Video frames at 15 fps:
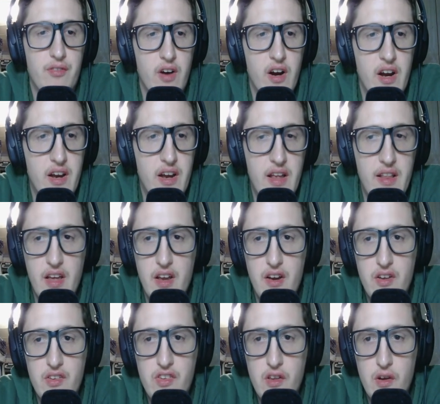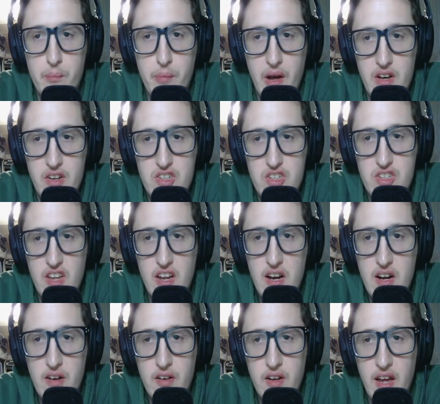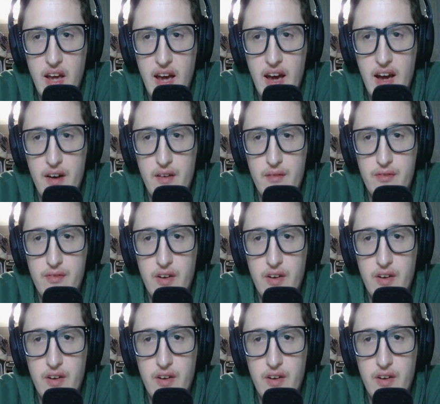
right? And then you can see their bench. They didn't really have